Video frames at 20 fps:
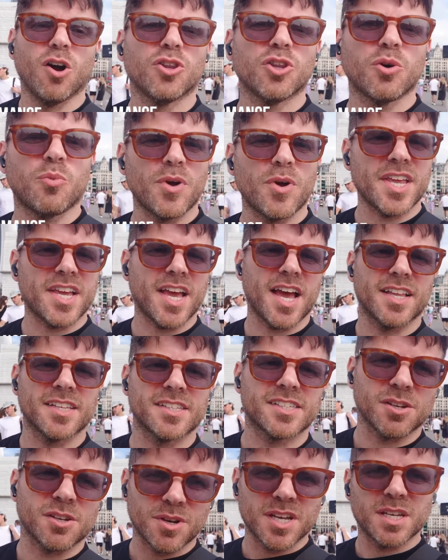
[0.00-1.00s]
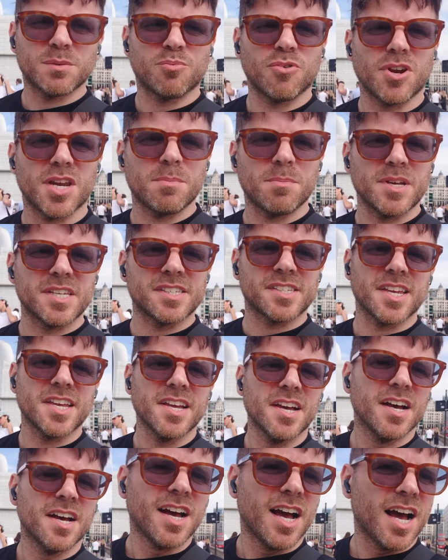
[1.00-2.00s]
uh, on the weekend, so it's pretty
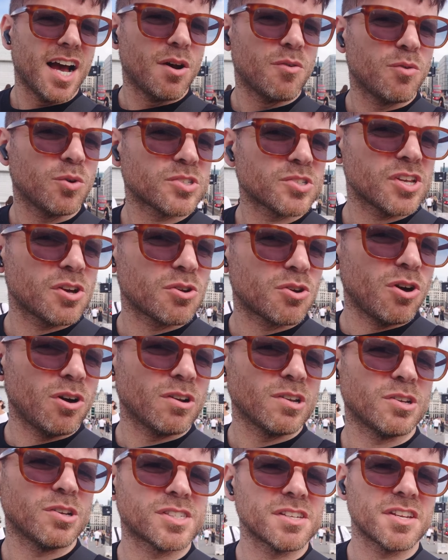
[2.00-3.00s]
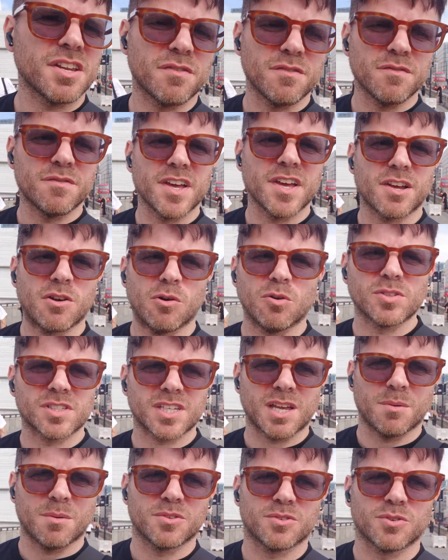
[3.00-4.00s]
busy. Uh, we've also got lots of different
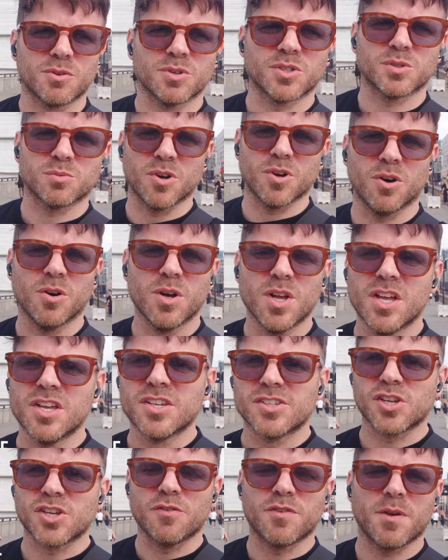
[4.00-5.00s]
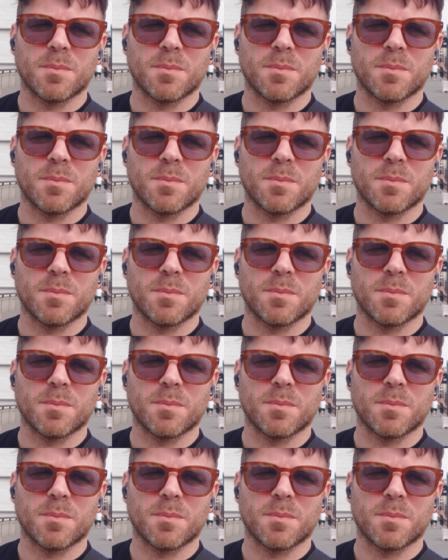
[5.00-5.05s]
vehicles coming through as well.